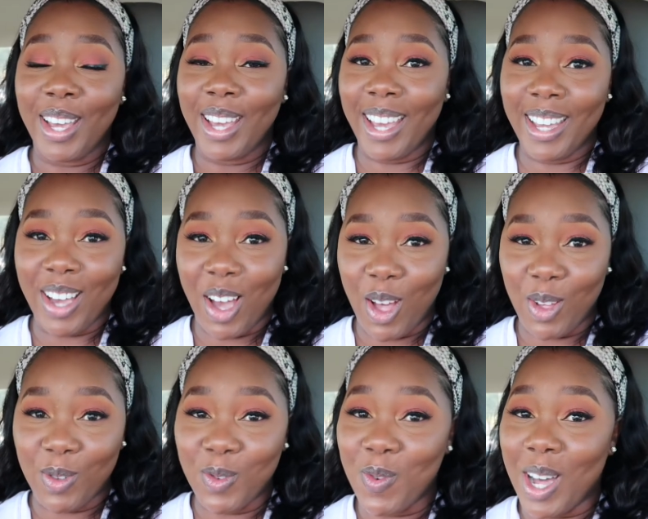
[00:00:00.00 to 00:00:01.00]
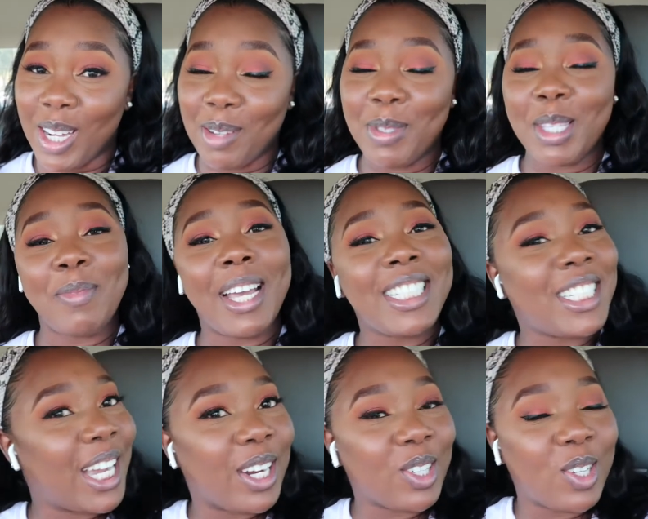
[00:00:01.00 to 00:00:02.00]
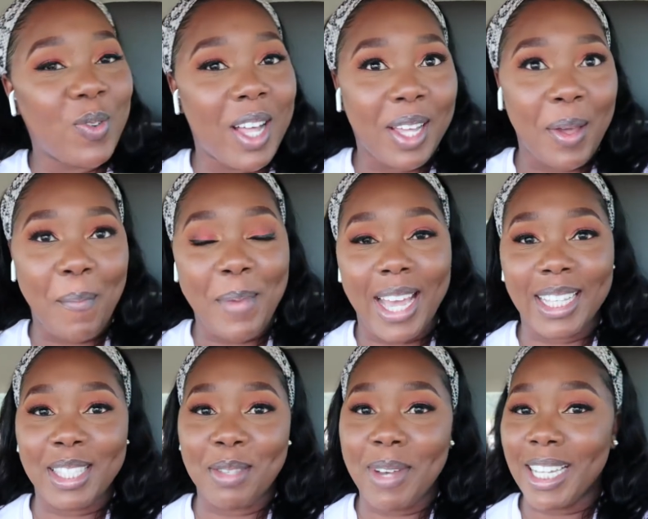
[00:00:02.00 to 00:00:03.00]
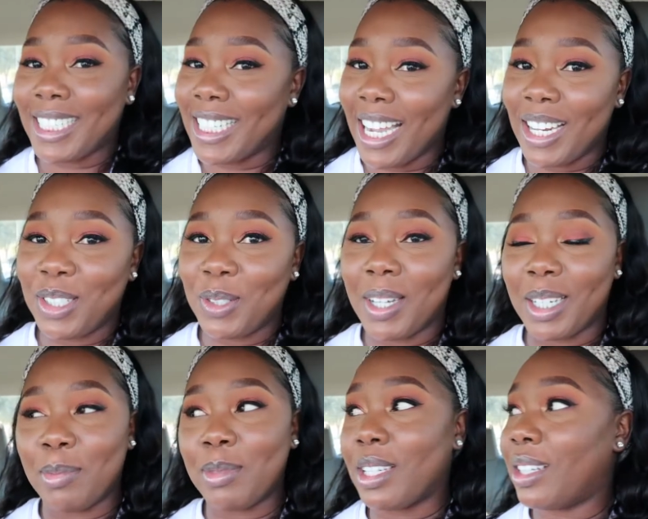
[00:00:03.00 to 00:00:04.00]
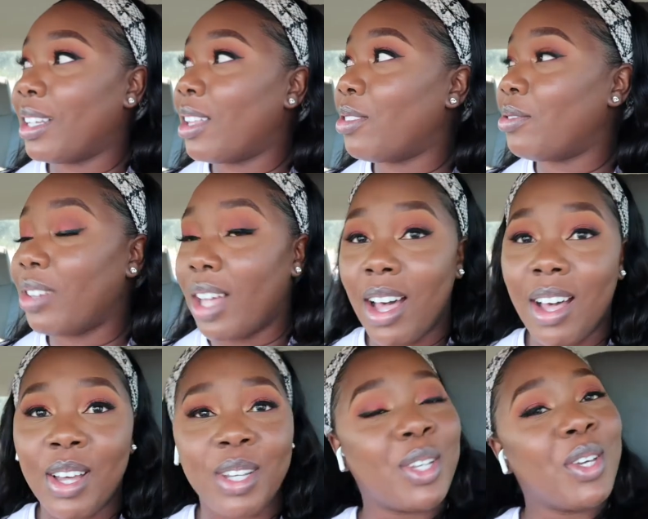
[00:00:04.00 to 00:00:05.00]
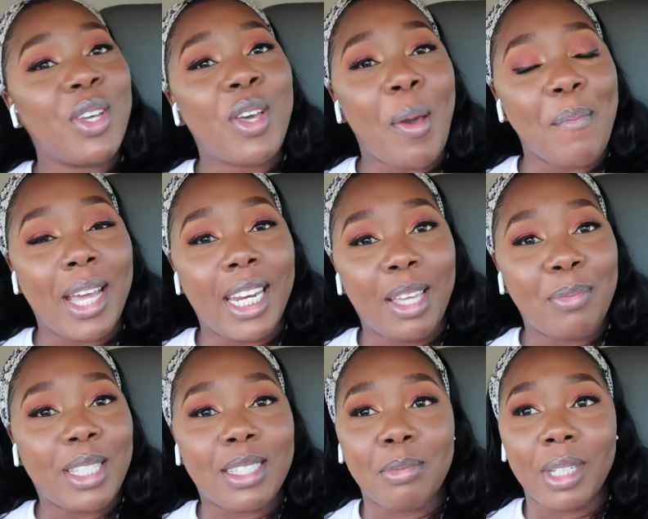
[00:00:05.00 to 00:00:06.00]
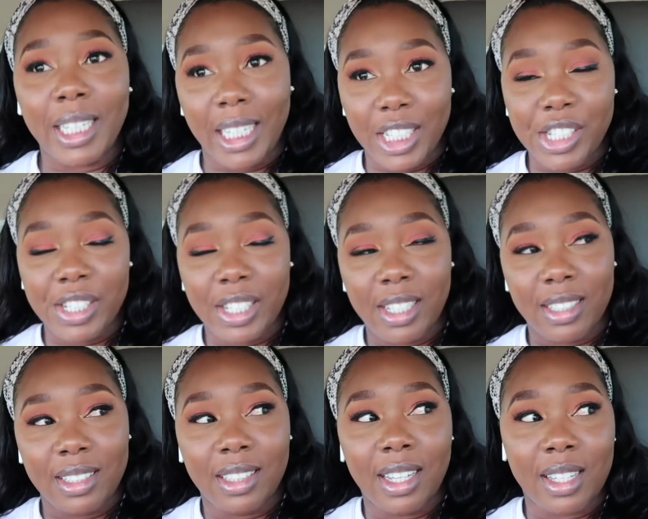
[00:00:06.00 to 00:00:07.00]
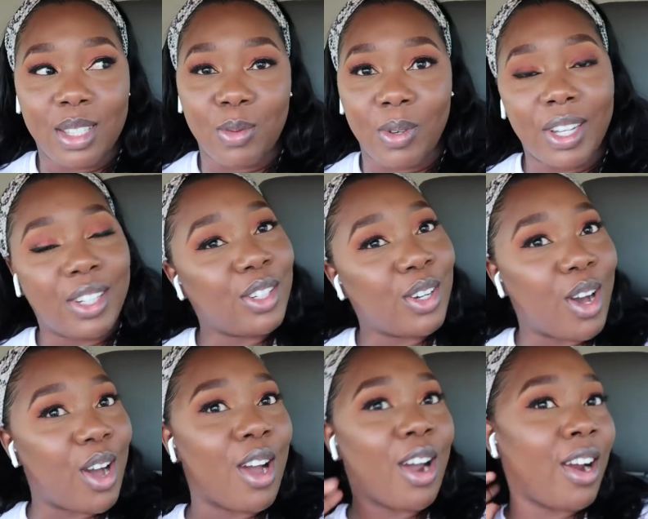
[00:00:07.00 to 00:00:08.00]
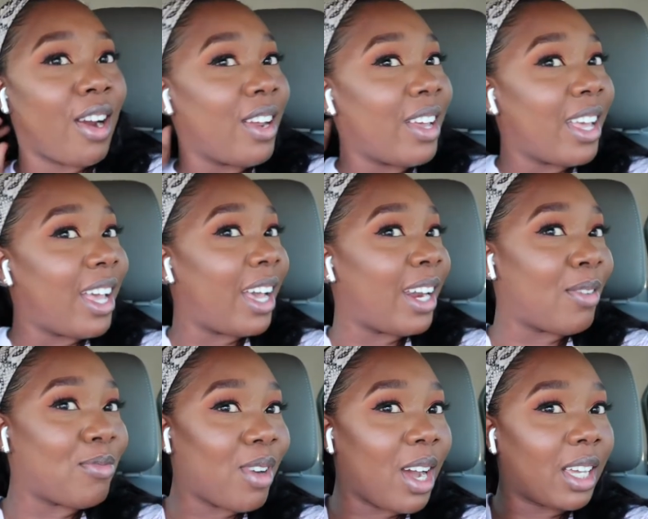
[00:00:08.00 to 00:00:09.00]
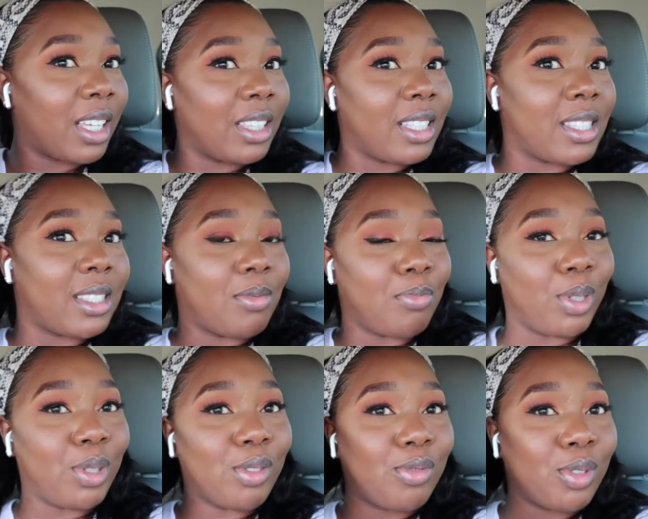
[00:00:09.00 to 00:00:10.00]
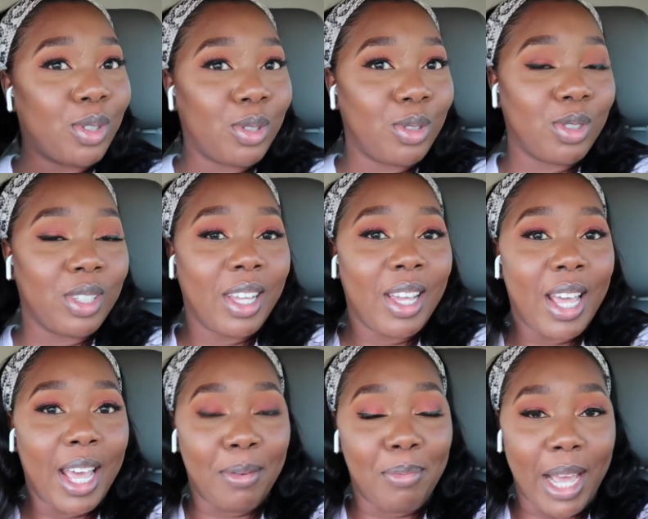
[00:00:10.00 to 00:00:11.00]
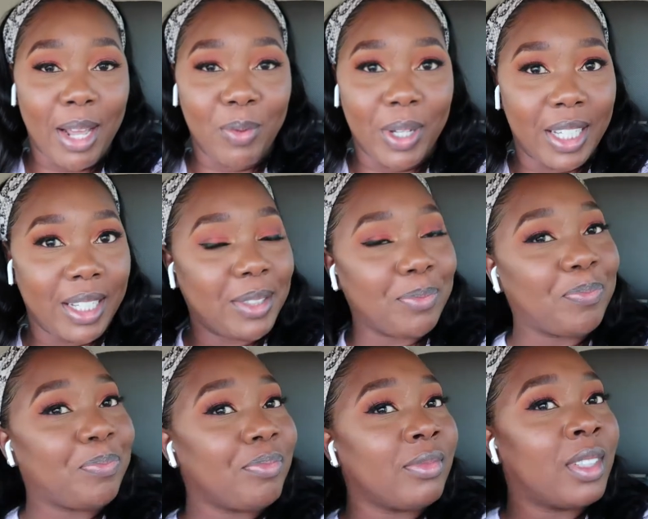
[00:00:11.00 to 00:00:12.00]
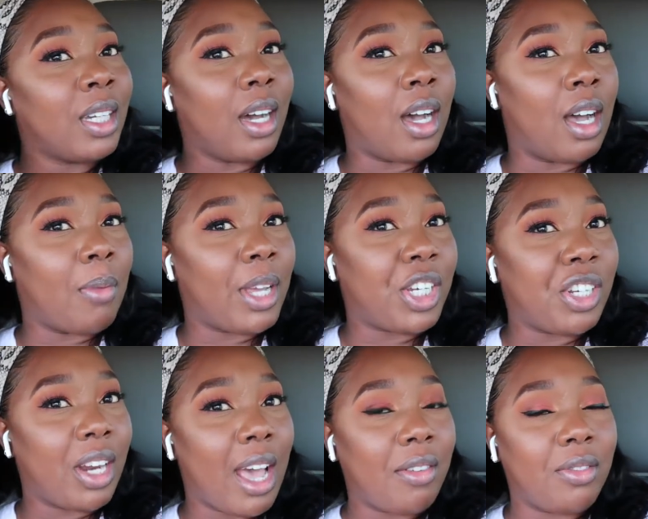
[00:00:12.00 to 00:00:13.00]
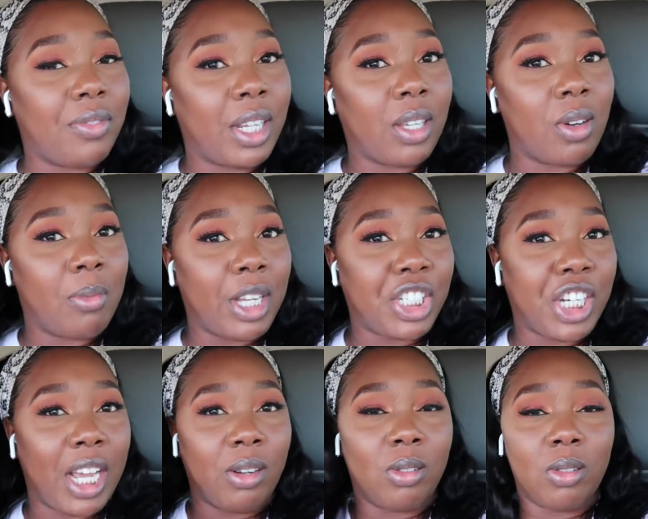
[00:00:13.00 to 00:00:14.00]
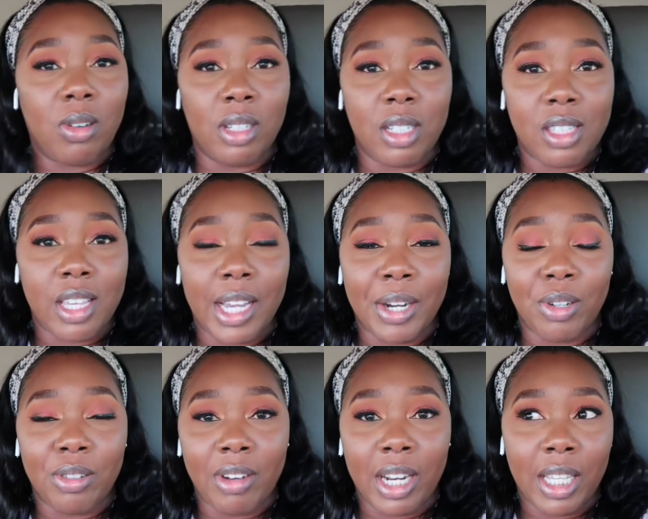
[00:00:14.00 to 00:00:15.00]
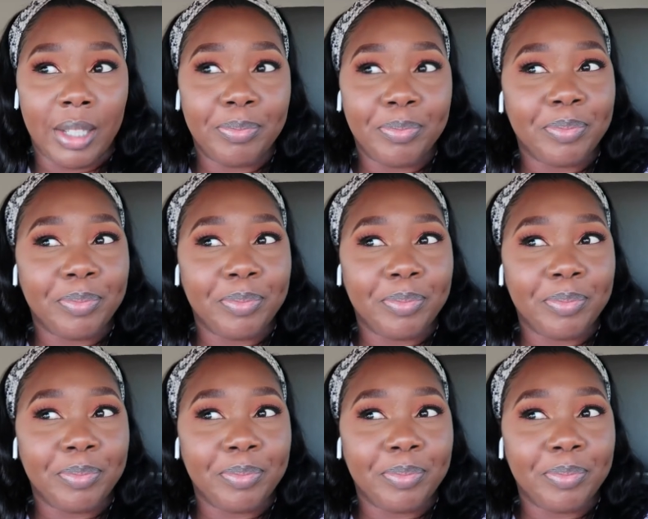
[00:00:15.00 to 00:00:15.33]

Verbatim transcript: Hey y'all, welcome to my channel, or welcome back to my channel. Welcome to another vlog. My name is Makisha. Yes, we're in the car, and I'm rocking this beautiful headband wig. Um, I should have a video on my channel on this hair already.